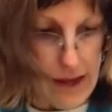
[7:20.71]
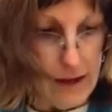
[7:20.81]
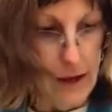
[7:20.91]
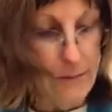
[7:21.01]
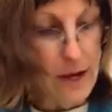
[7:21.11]

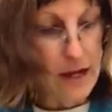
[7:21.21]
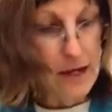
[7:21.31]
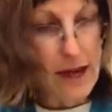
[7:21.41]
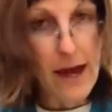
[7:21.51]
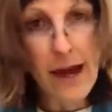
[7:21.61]
Now I'm not
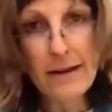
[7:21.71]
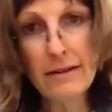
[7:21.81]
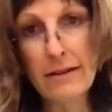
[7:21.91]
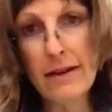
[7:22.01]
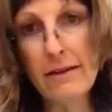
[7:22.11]
going to
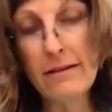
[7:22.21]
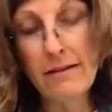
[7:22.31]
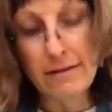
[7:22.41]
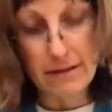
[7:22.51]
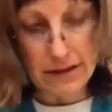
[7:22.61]
add clay
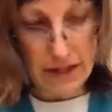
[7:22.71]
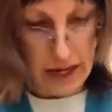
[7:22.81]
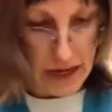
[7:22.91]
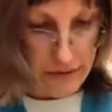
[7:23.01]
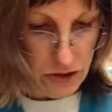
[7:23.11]
on because I
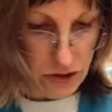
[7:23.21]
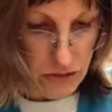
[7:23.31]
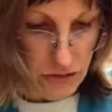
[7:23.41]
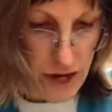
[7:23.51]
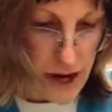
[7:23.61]
haven't
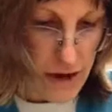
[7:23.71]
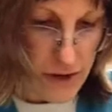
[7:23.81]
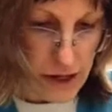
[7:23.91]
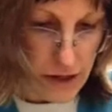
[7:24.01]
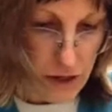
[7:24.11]
shown you how,
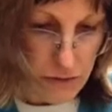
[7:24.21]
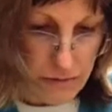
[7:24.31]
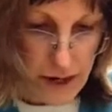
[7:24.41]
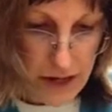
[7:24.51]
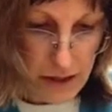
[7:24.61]
and you
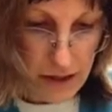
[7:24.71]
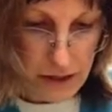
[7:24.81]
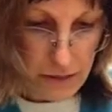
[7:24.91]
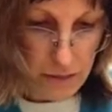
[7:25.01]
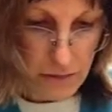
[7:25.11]
might
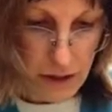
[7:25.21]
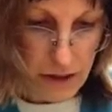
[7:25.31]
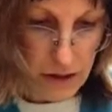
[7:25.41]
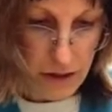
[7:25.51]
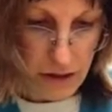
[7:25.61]
end up
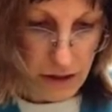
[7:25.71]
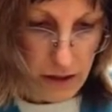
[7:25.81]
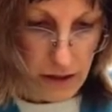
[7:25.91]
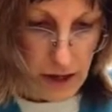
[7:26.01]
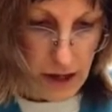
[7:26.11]
with
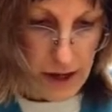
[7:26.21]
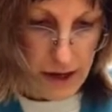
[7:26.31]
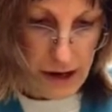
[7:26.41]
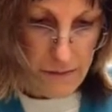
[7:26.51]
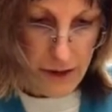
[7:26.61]
an
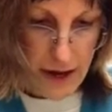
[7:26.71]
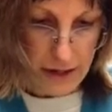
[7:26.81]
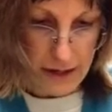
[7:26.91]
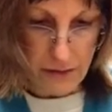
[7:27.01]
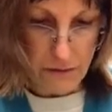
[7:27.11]
air pocket.